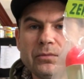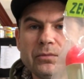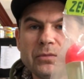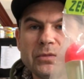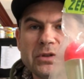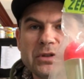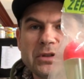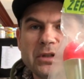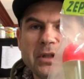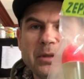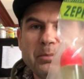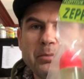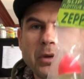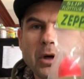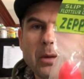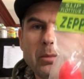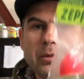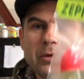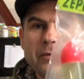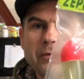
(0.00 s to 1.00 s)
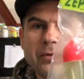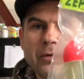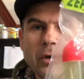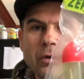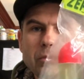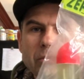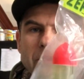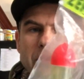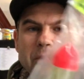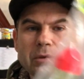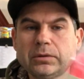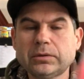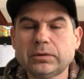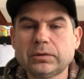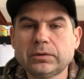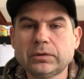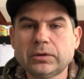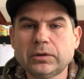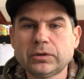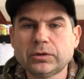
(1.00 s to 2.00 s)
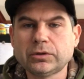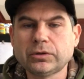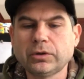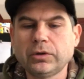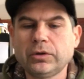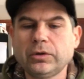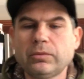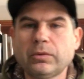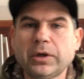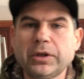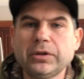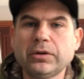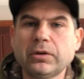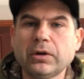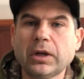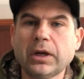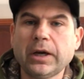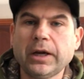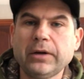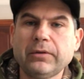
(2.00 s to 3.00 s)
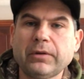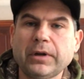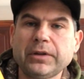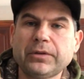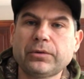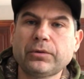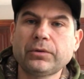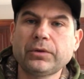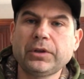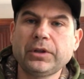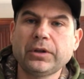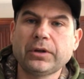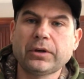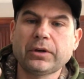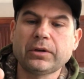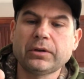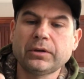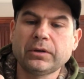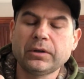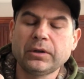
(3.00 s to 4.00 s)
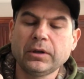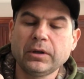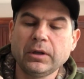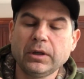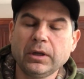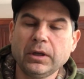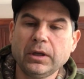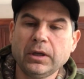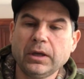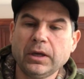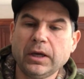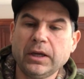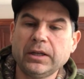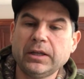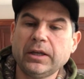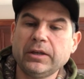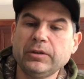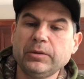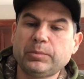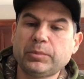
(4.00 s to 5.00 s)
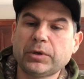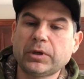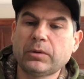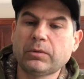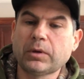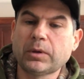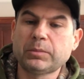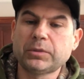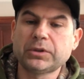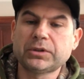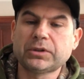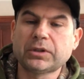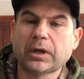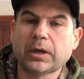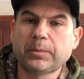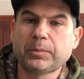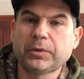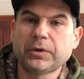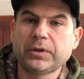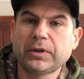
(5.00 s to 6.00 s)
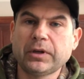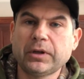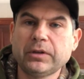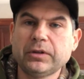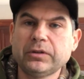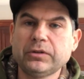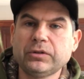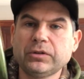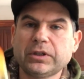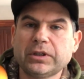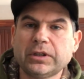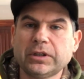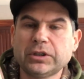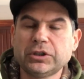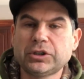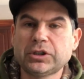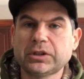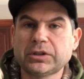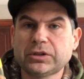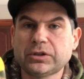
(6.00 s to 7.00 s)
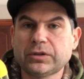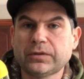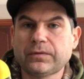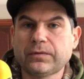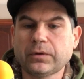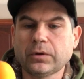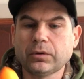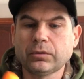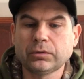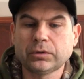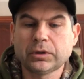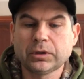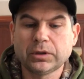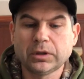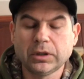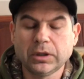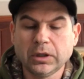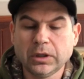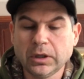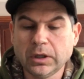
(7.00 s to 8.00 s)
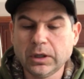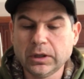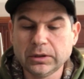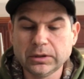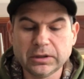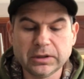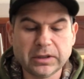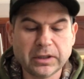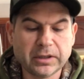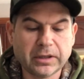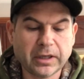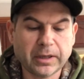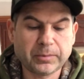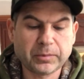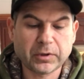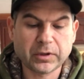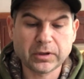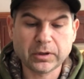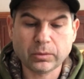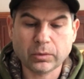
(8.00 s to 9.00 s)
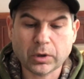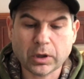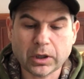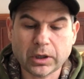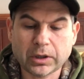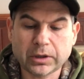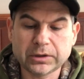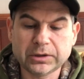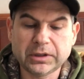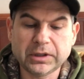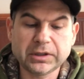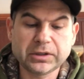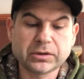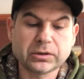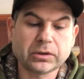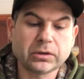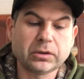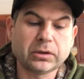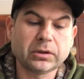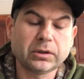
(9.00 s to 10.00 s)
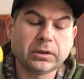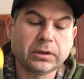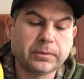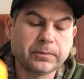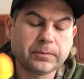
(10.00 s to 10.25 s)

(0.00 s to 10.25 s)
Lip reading: slip bobber float. So you run your line right through here, and then you put a rubber stopper there, and you can adjust your float to the depth of the water. This will